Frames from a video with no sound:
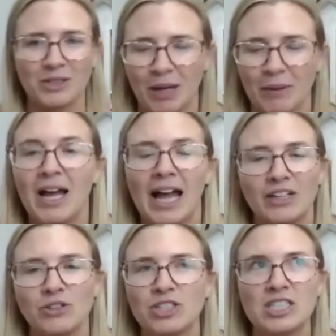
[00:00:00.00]
workshop. And
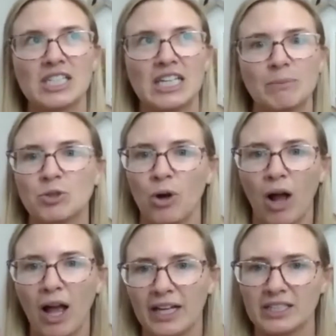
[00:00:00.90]
you just keep
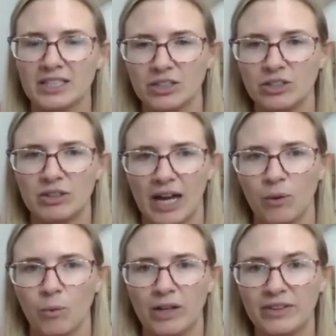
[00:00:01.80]
trying until you
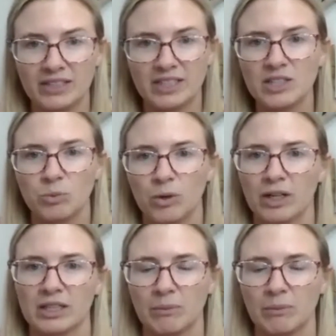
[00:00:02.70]
get one that does work. It's